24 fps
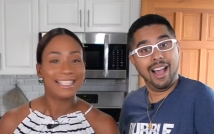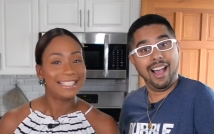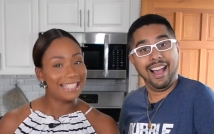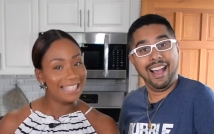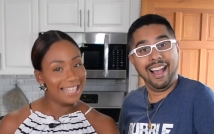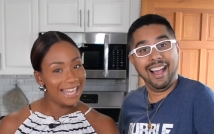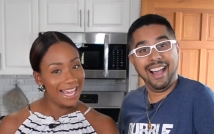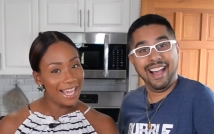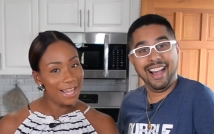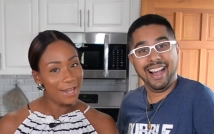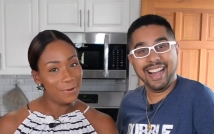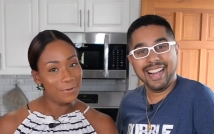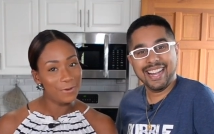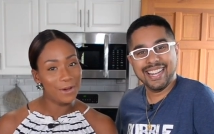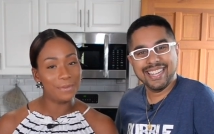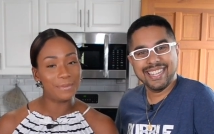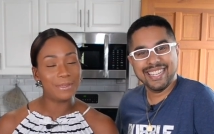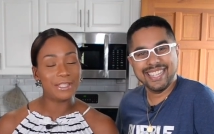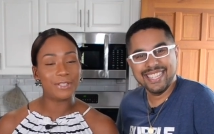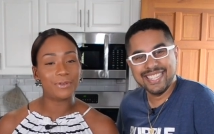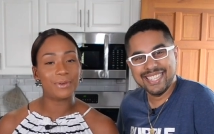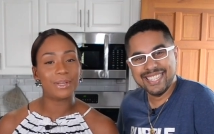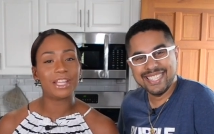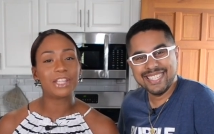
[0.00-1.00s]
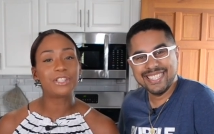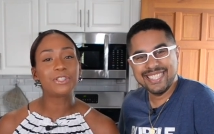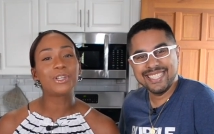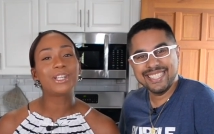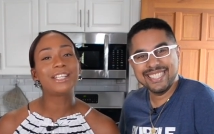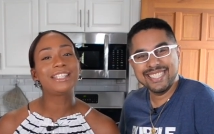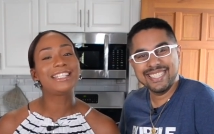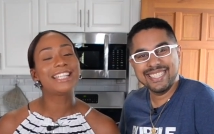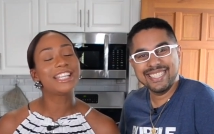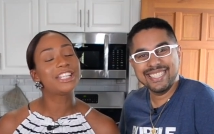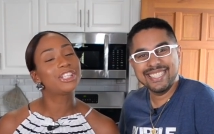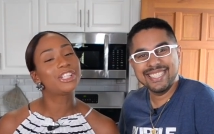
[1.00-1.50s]
Speaker 1: Today we'll be doing a
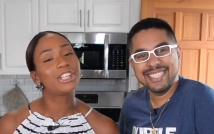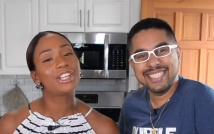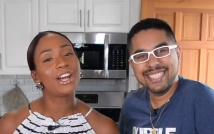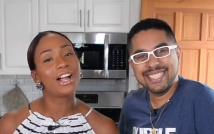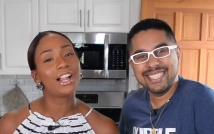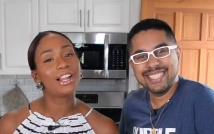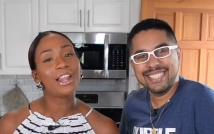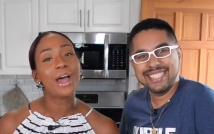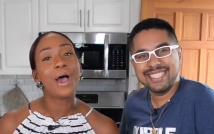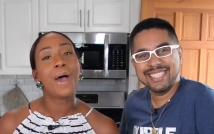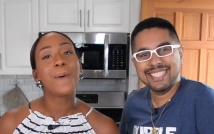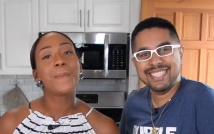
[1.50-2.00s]
traditional